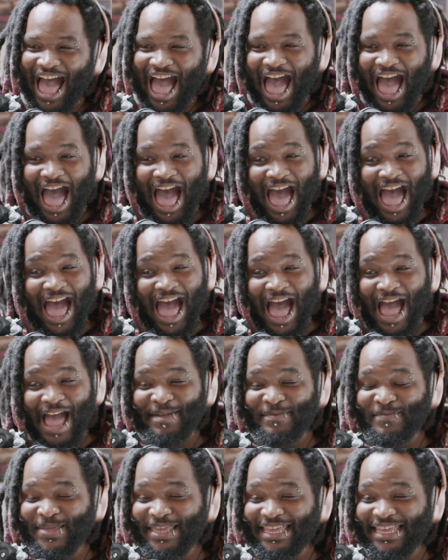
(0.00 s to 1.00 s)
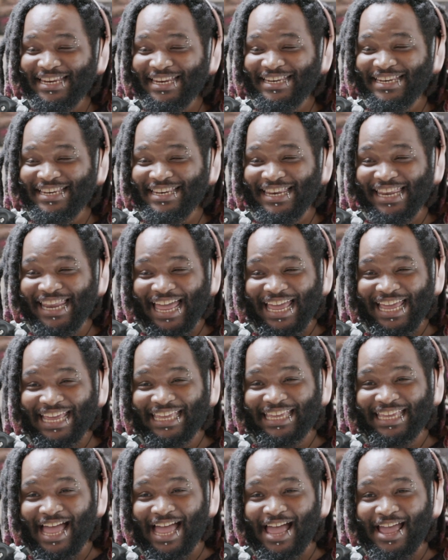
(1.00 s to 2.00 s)
I mean,
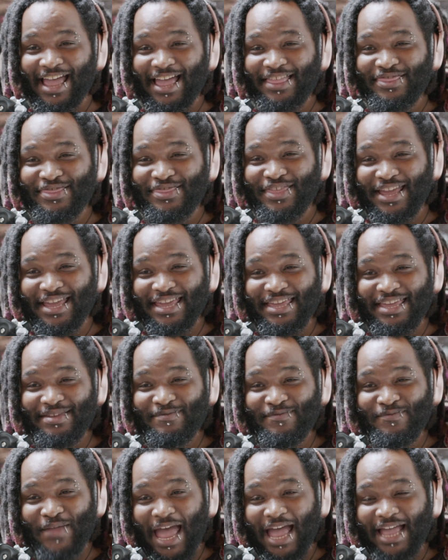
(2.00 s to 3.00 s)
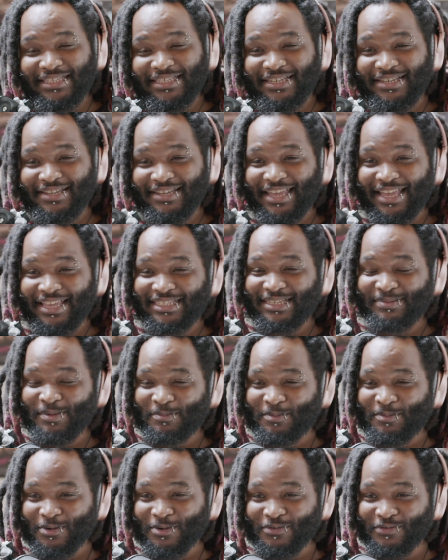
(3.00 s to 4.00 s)
like, they had to get some
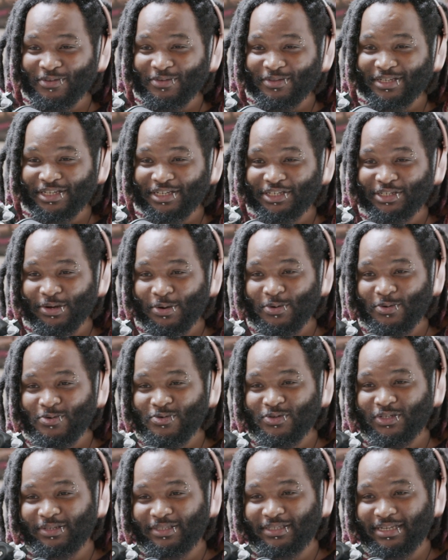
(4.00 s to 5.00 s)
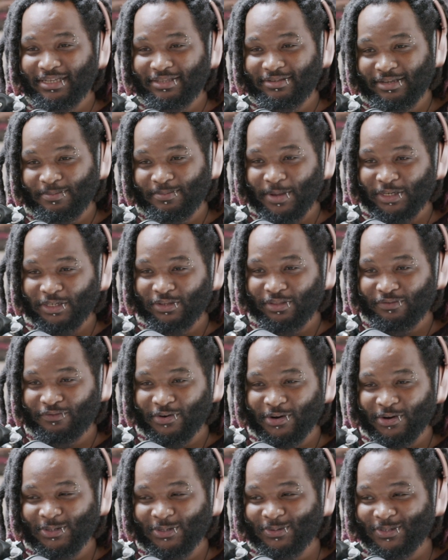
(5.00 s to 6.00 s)
approval to show to make sure the
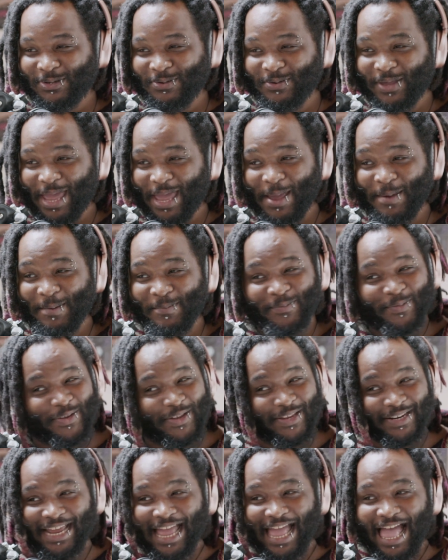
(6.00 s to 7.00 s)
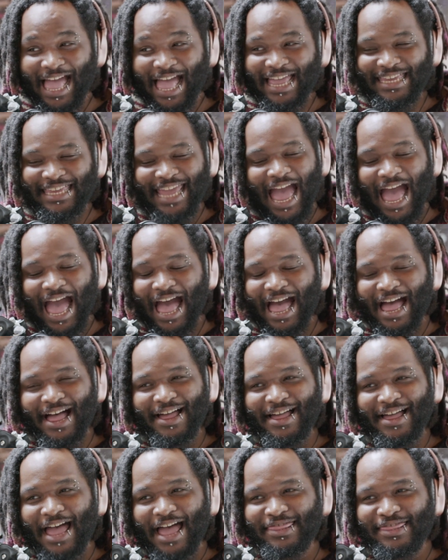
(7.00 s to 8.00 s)
footage was okay, but yeah,
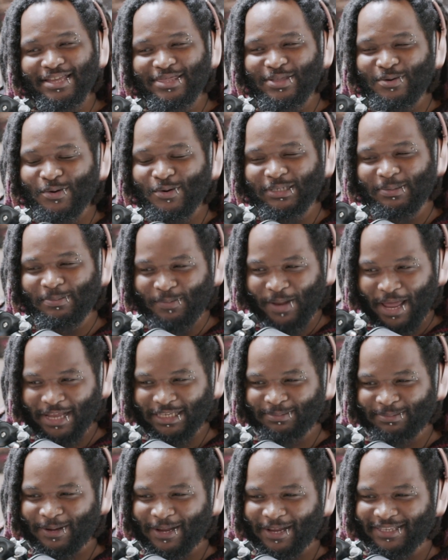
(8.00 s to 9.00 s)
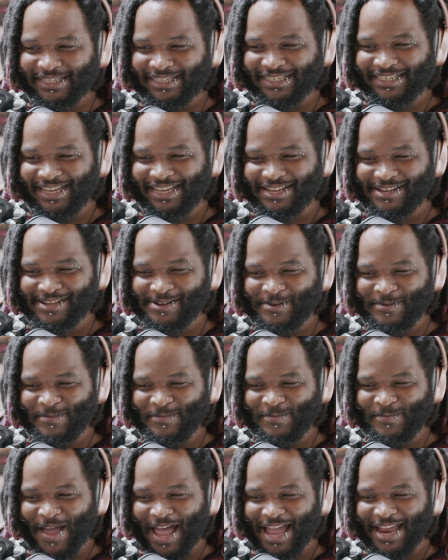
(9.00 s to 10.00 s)
I think there were some blind spots.
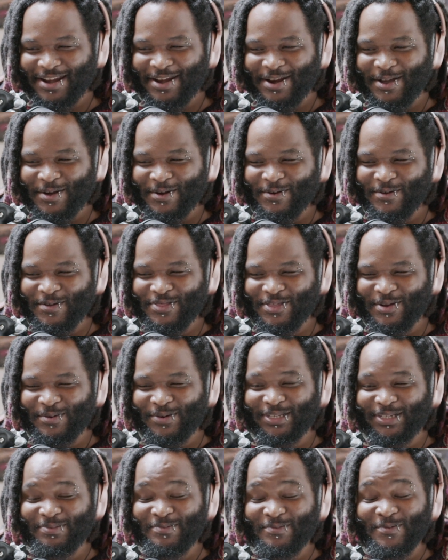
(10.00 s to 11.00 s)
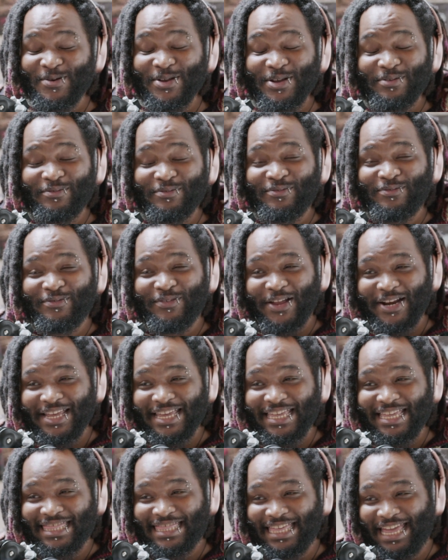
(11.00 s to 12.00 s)
I know there were some real
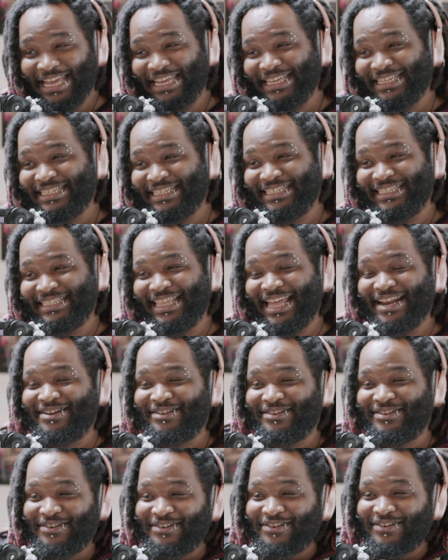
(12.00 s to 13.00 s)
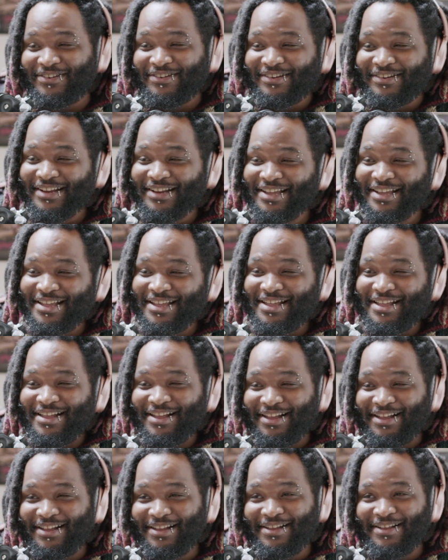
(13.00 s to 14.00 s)
funny things that occurred.
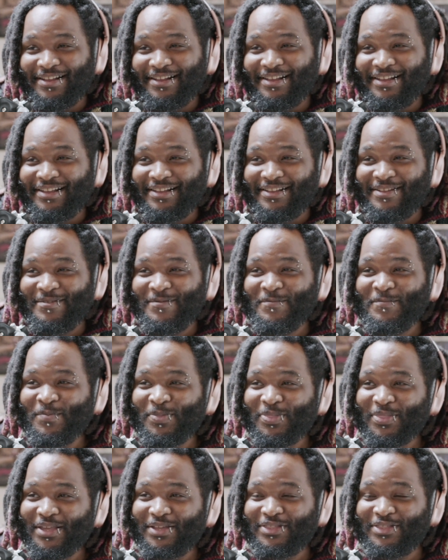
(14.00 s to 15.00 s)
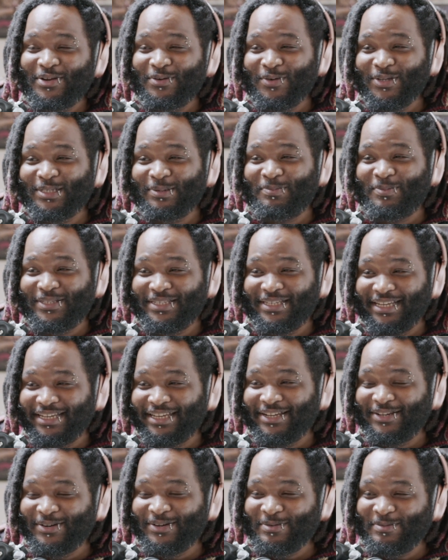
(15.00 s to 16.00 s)
There was a
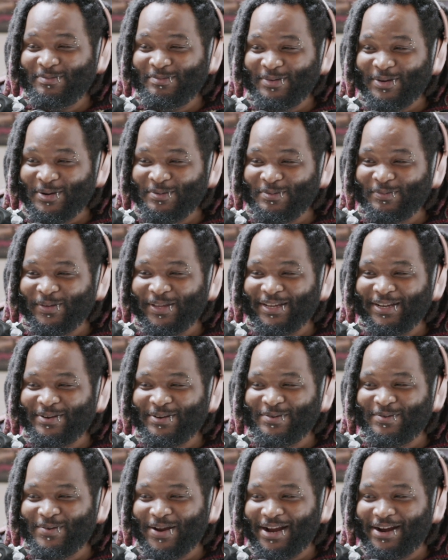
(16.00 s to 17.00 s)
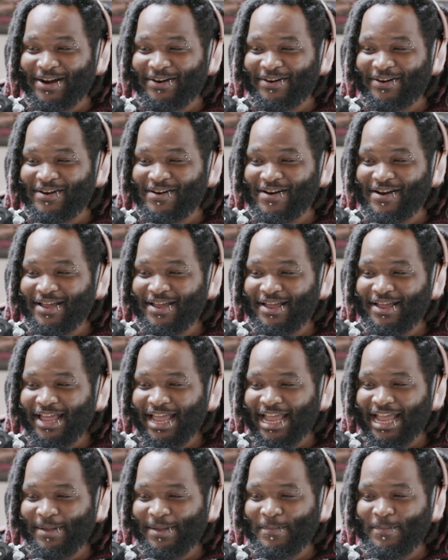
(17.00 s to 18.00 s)
particular moment where
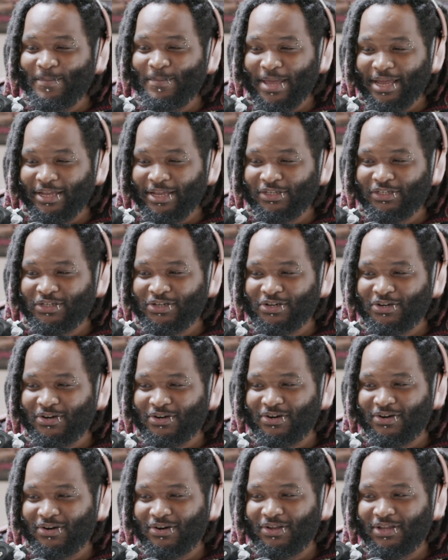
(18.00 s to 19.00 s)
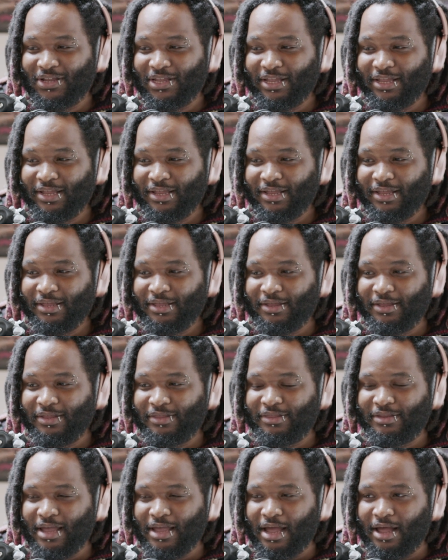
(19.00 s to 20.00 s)
a major
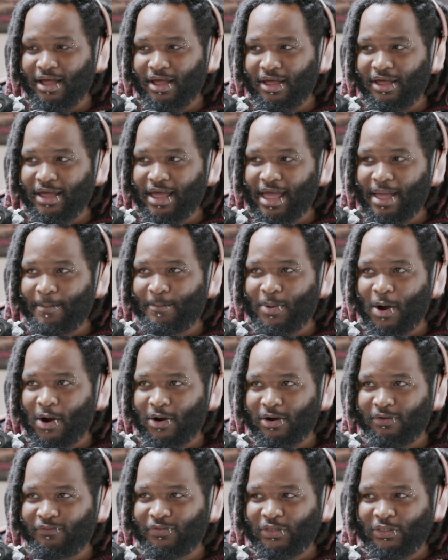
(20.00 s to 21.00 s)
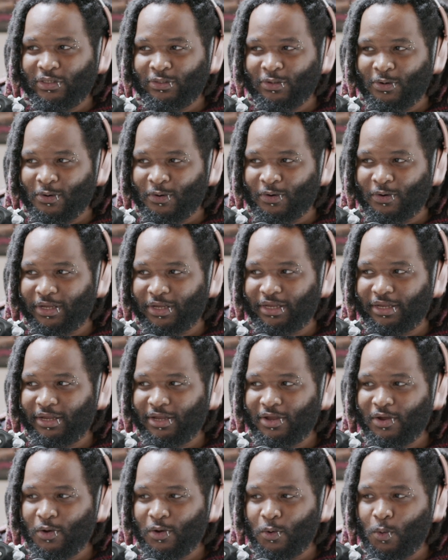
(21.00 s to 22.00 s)
part of the story
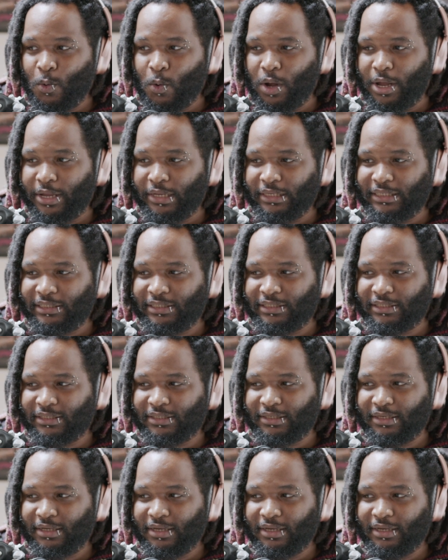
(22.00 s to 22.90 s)
was